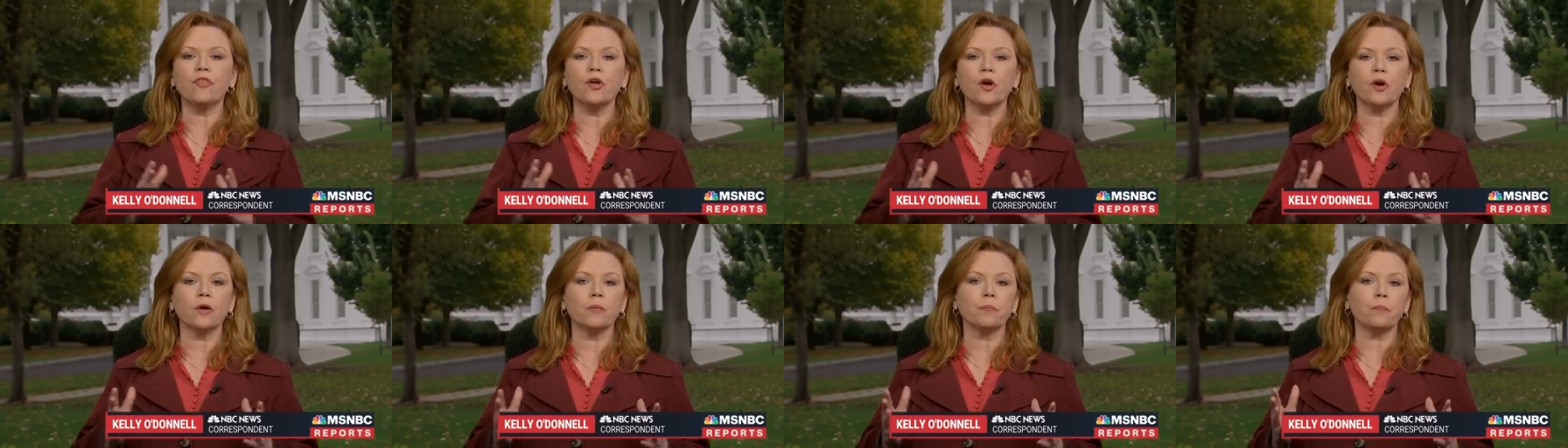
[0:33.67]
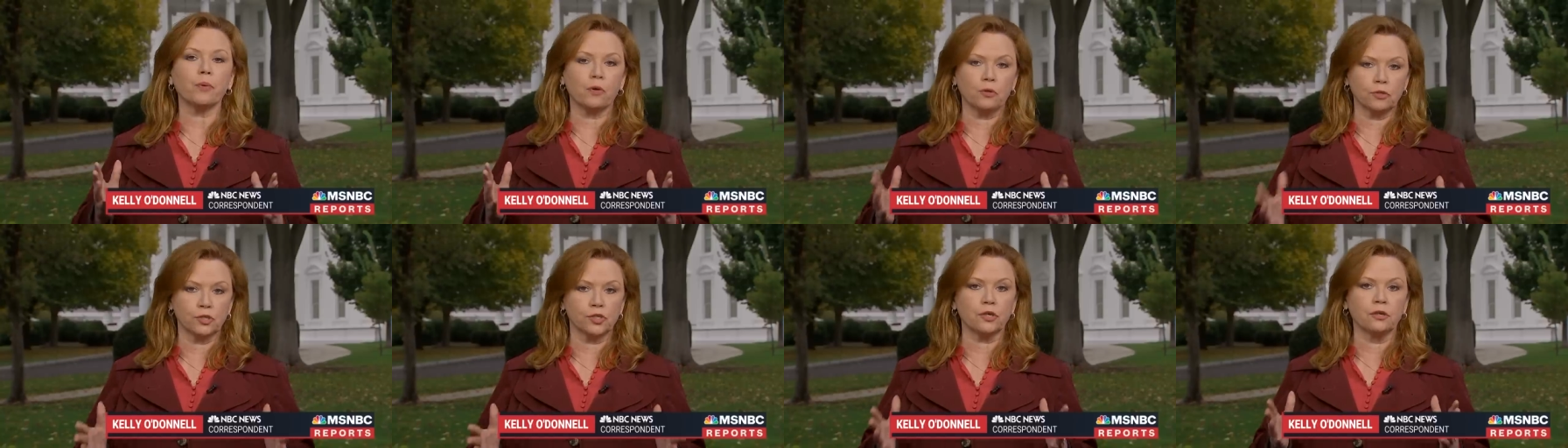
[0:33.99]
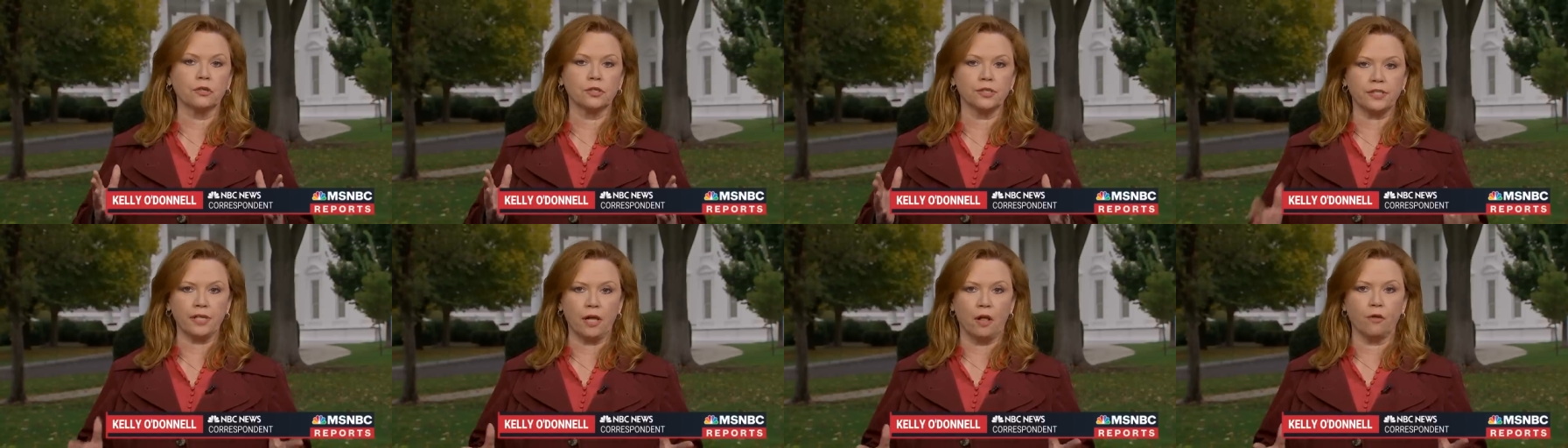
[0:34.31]
their
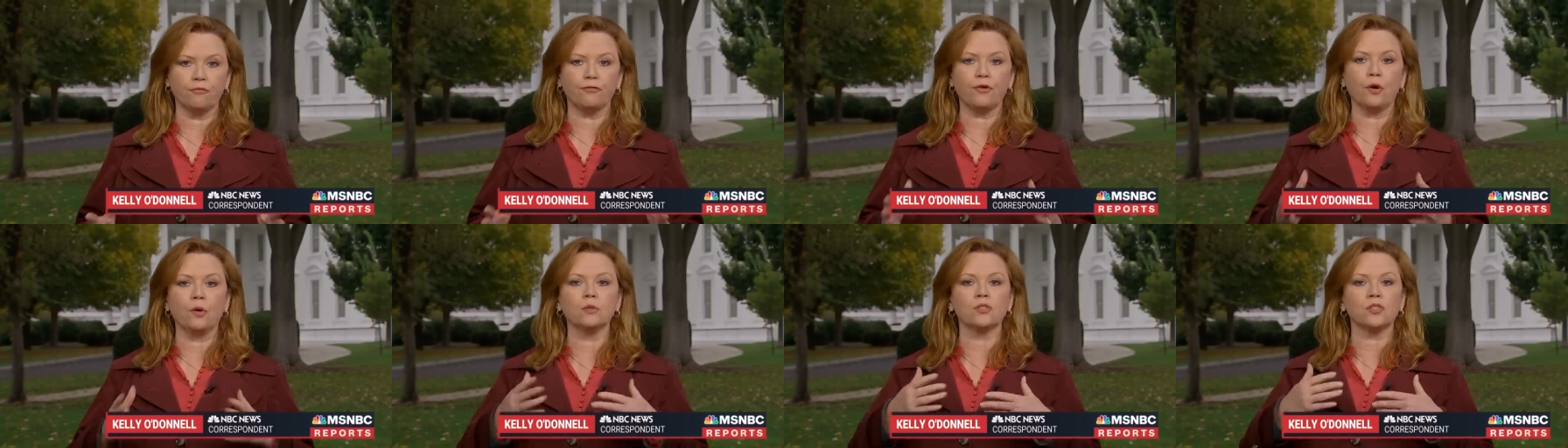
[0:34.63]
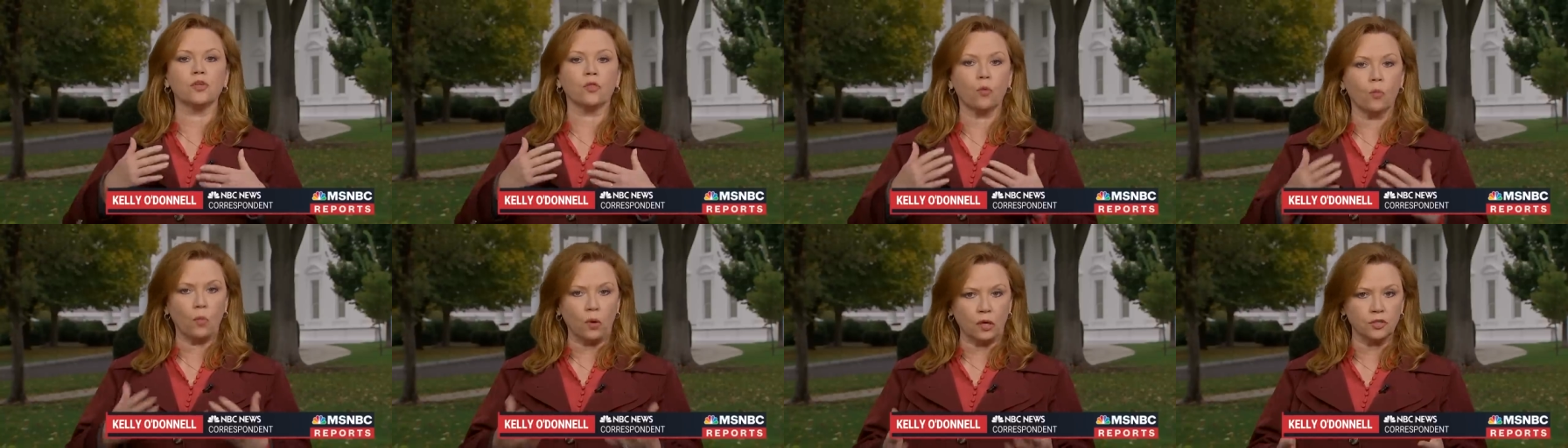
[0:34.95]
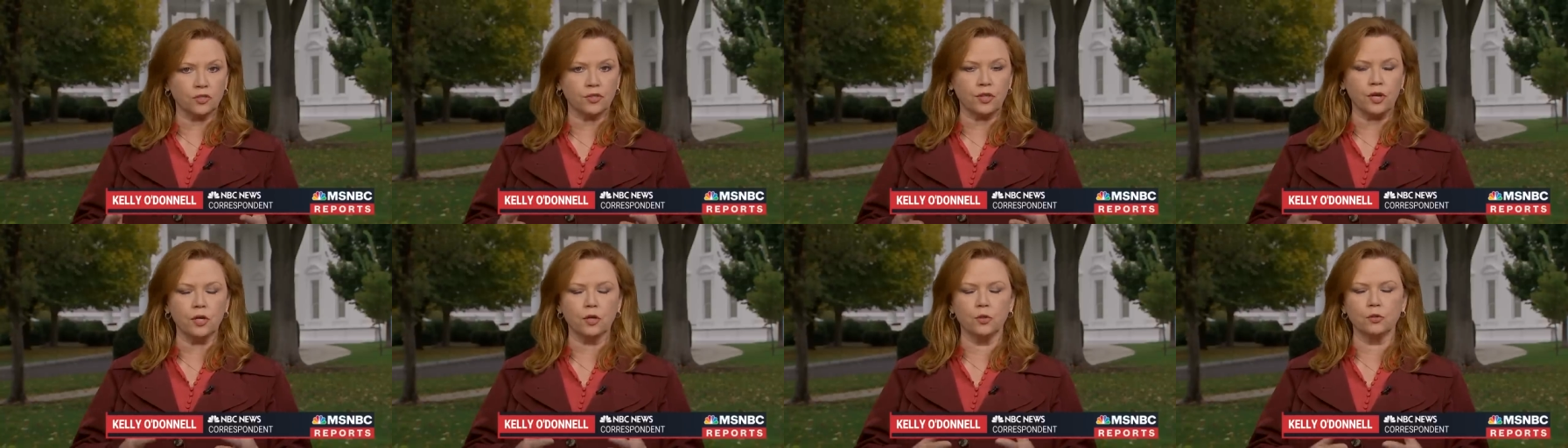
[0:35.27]
personal cell phones and the
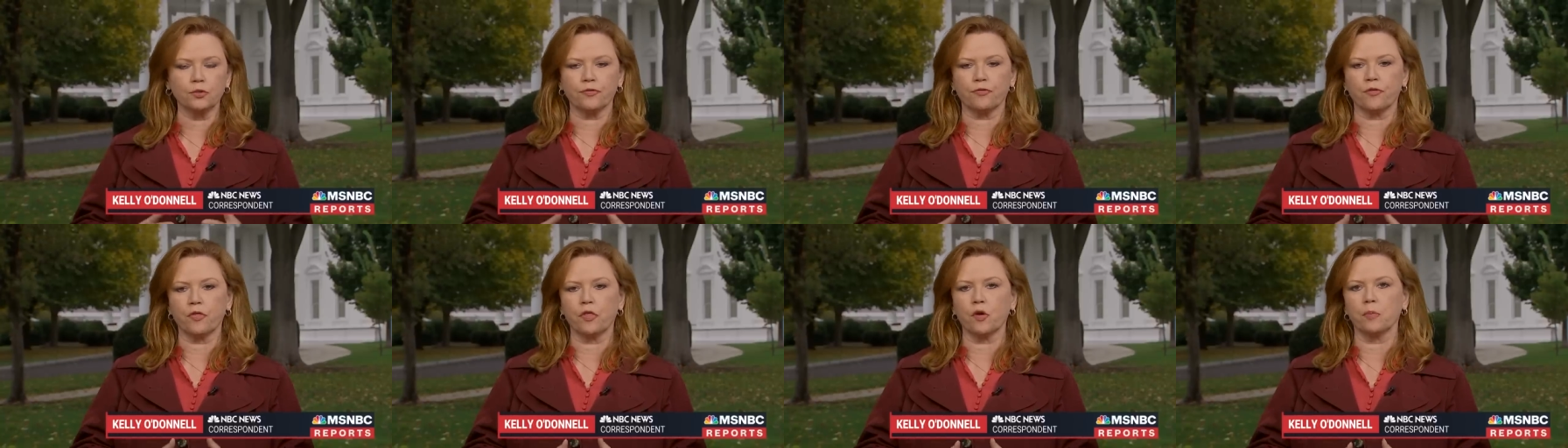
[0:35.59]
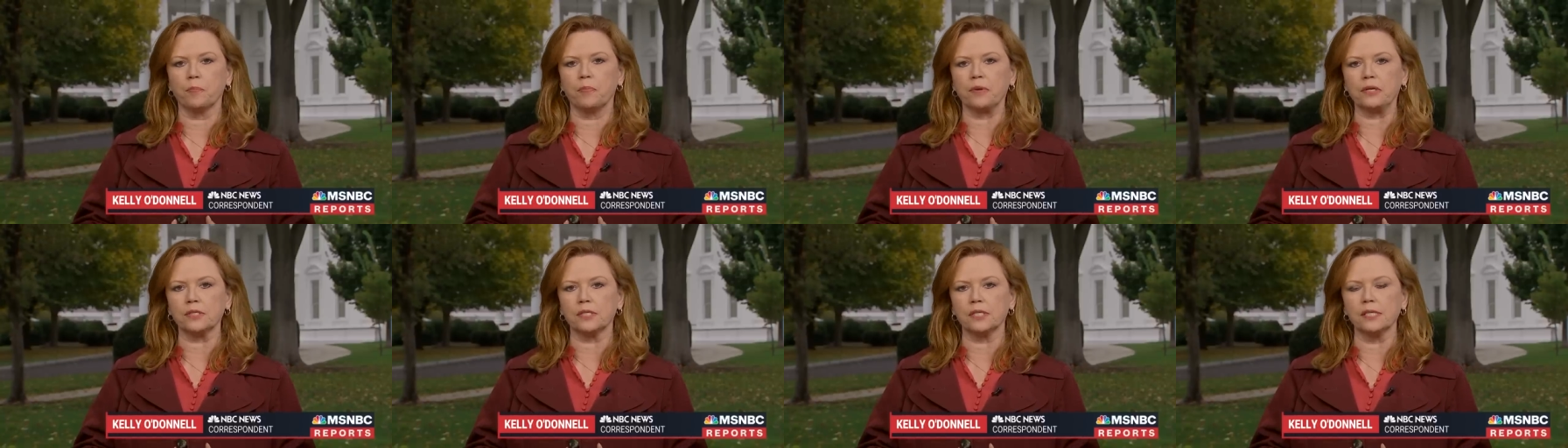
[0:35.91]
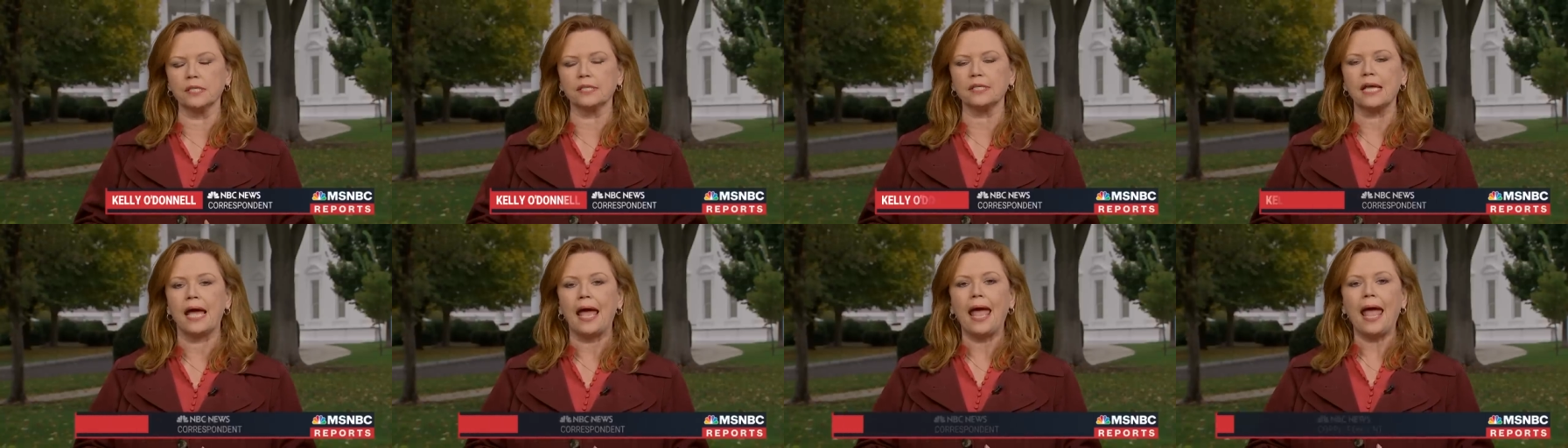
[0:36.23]
ones they use for their
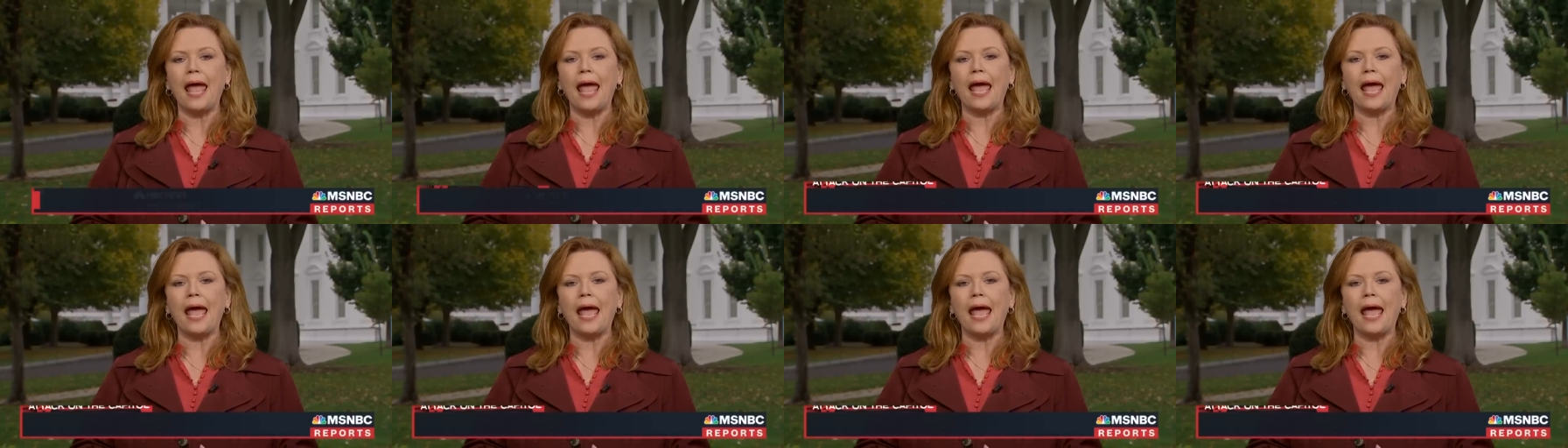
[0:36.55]
business.